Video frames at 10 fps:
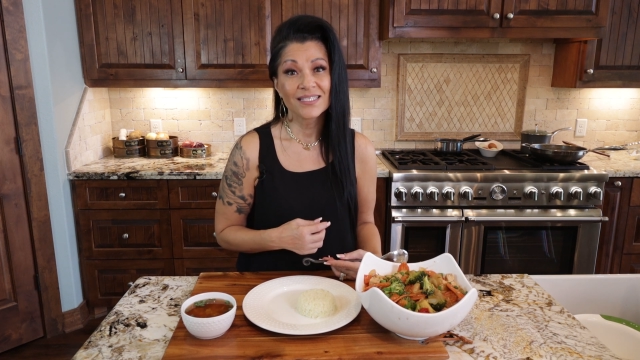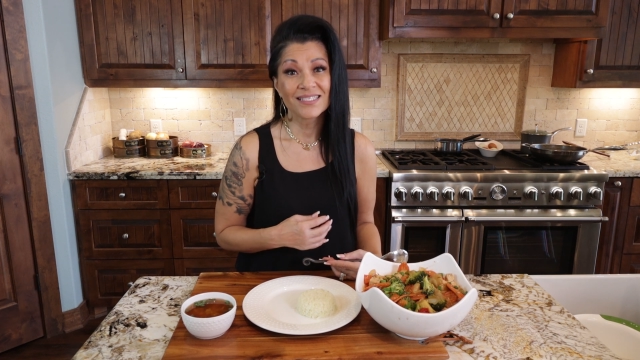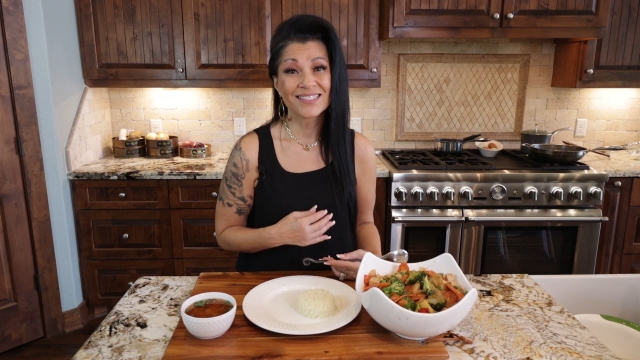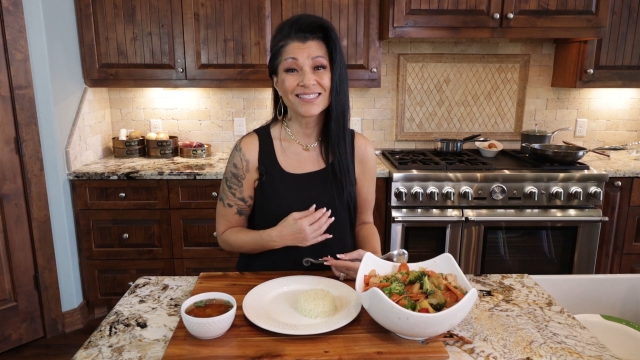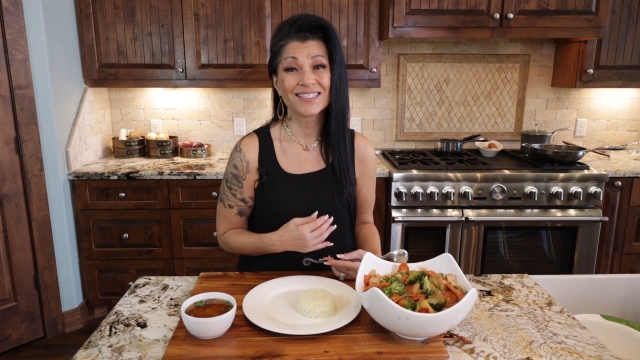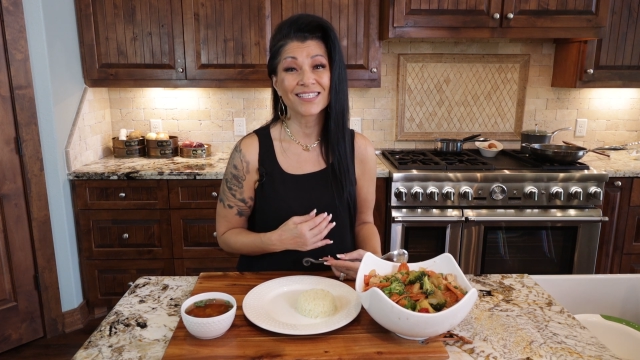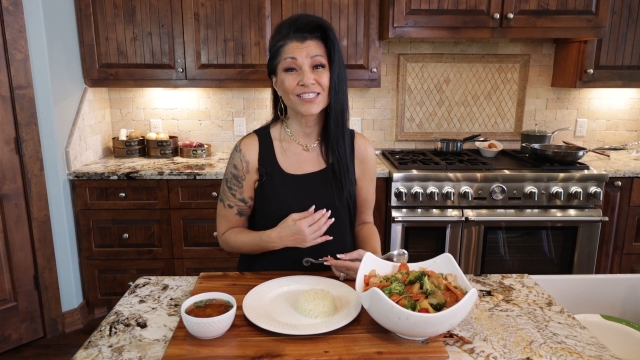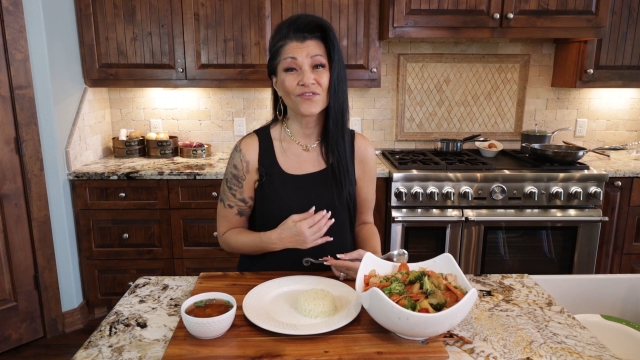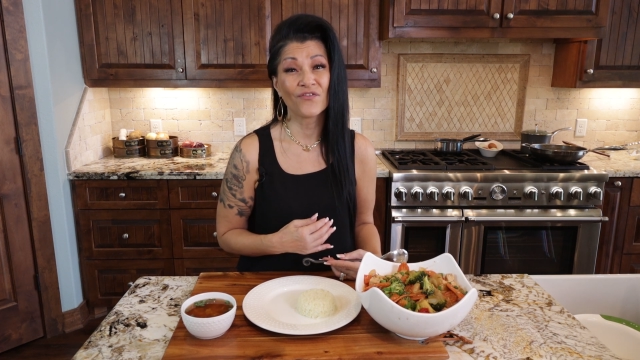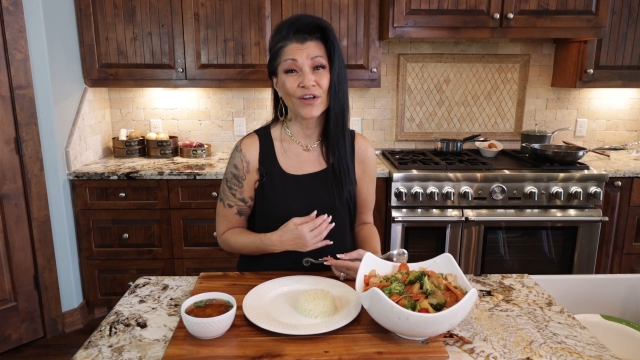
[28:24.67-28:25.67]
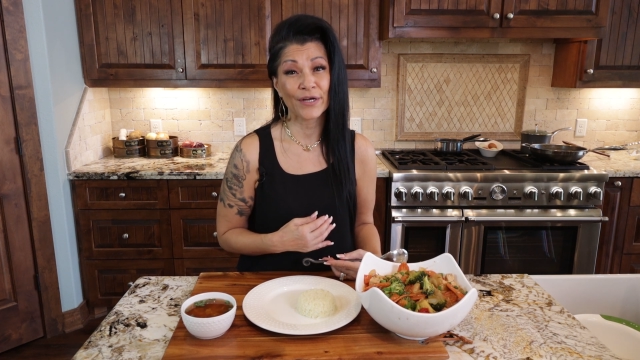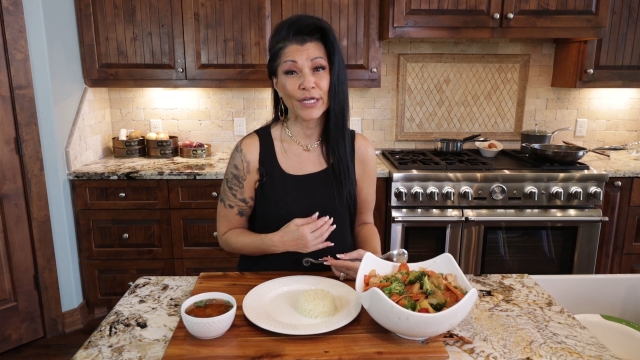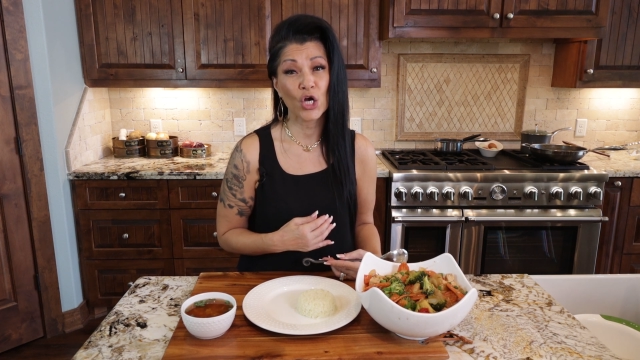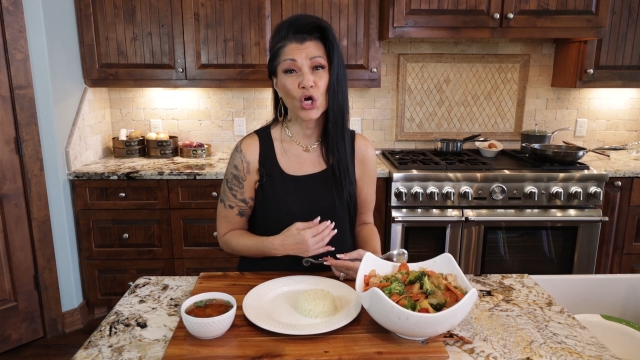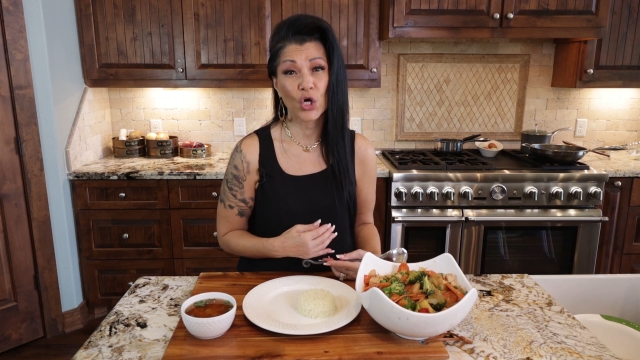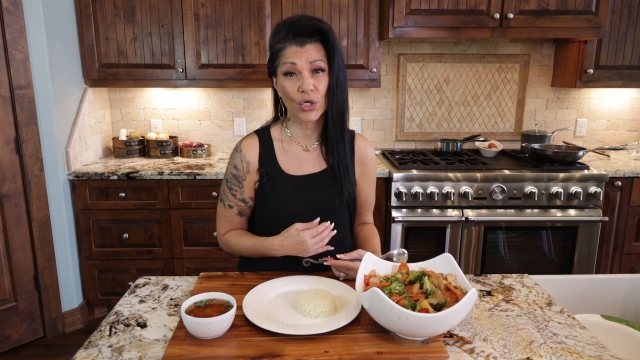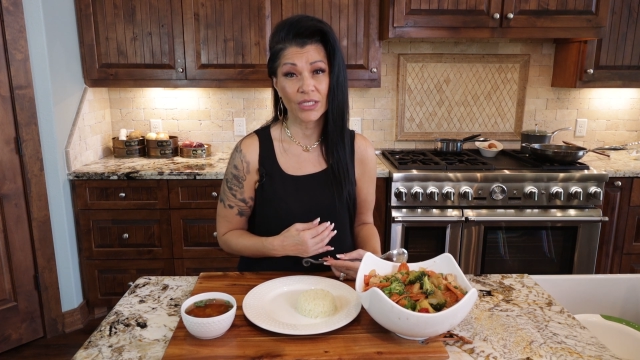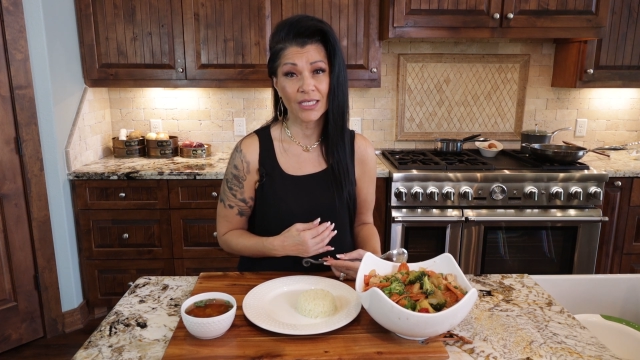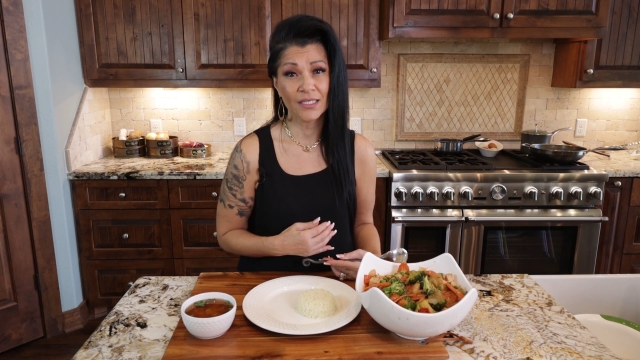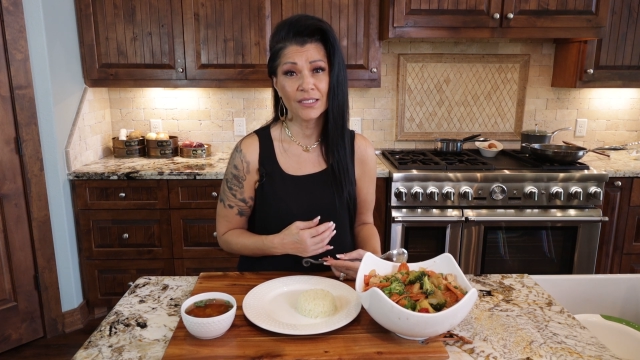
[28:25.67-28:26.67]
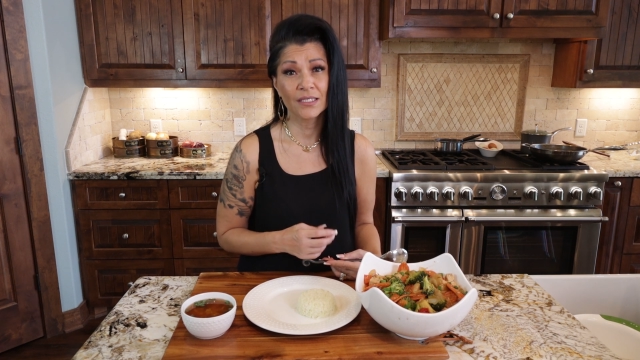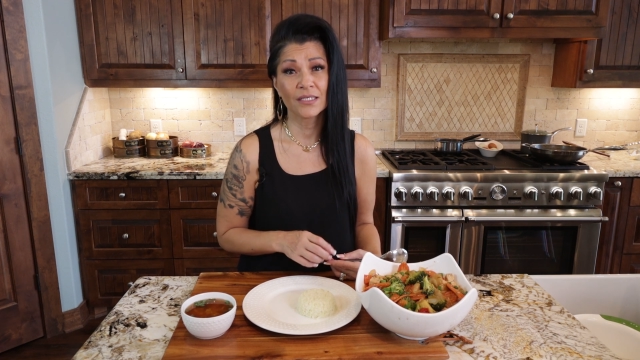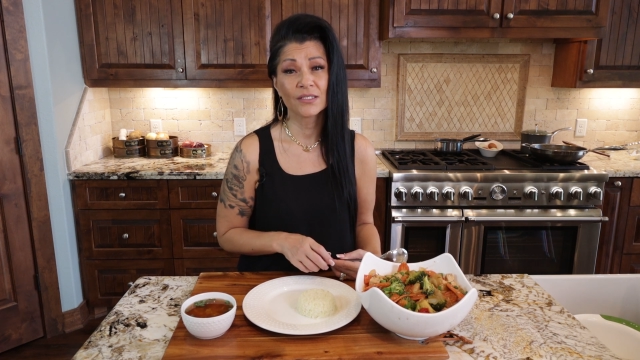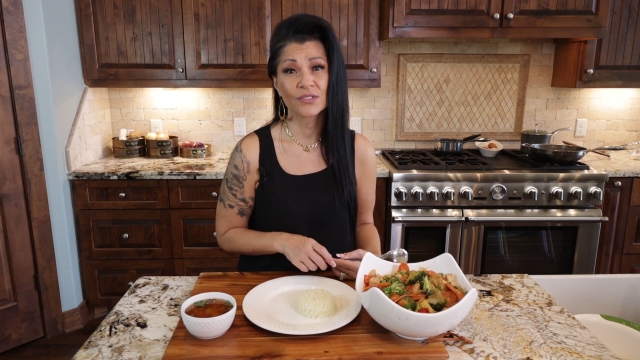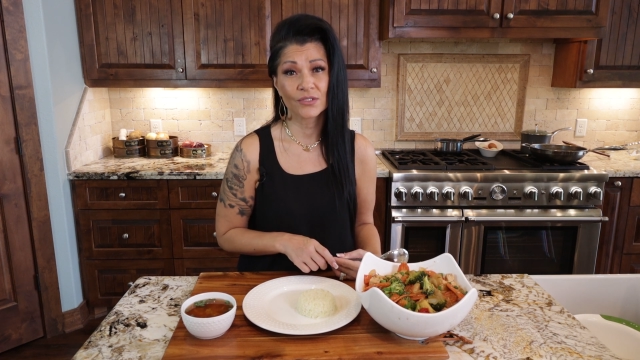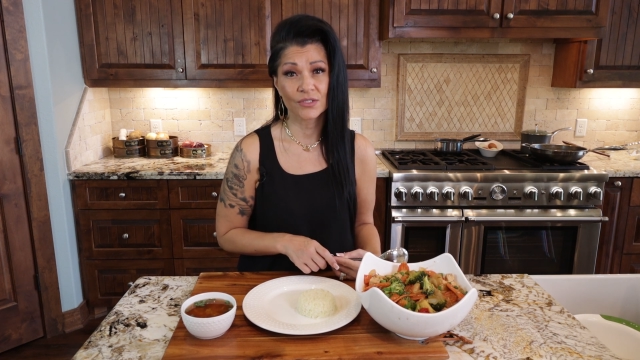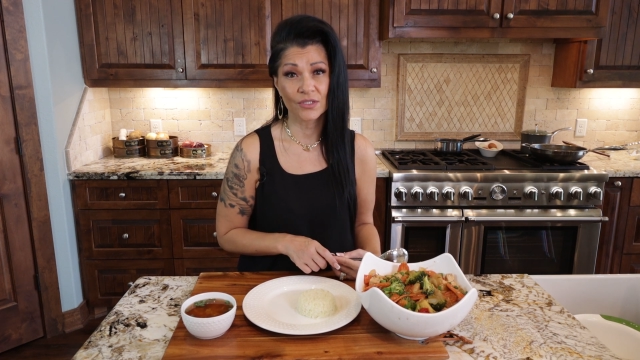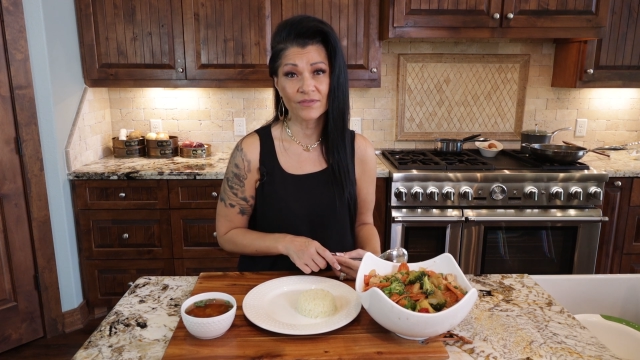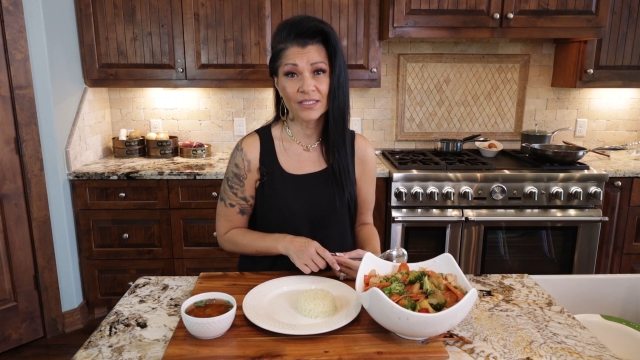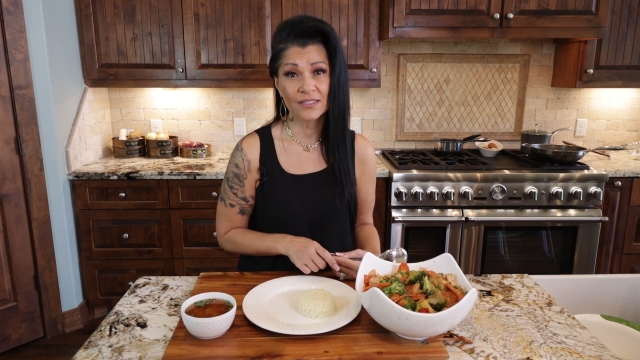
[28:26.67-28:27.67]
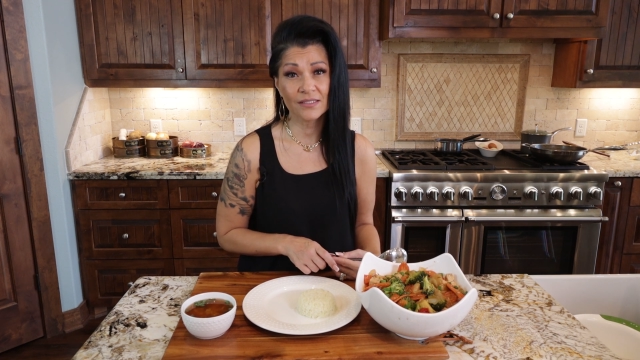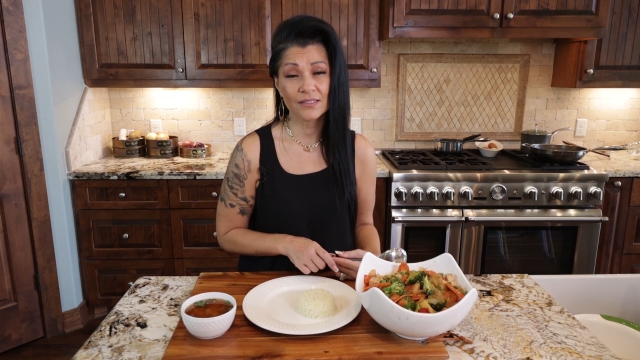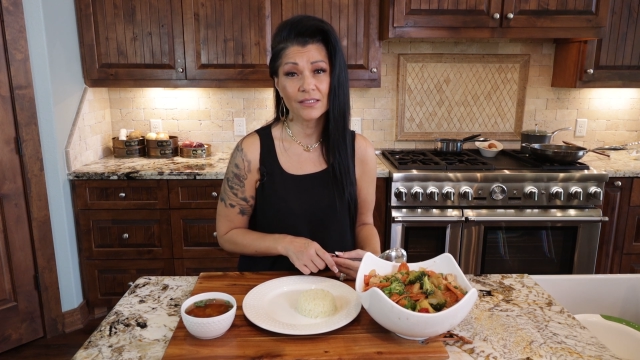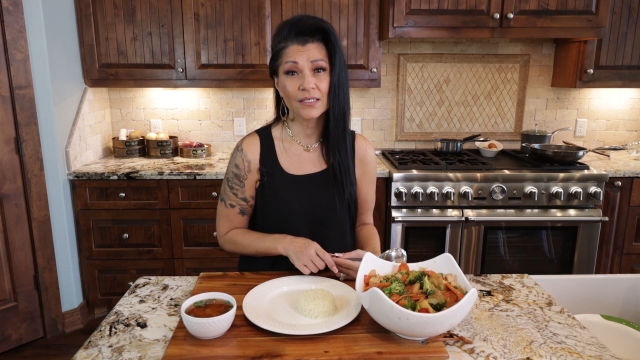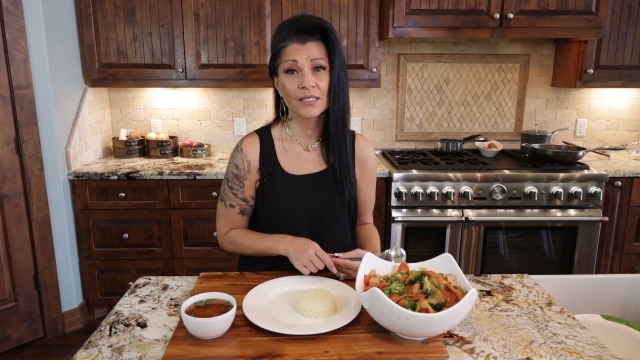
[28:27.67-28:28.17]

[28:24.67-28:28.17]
6 very hearty servings.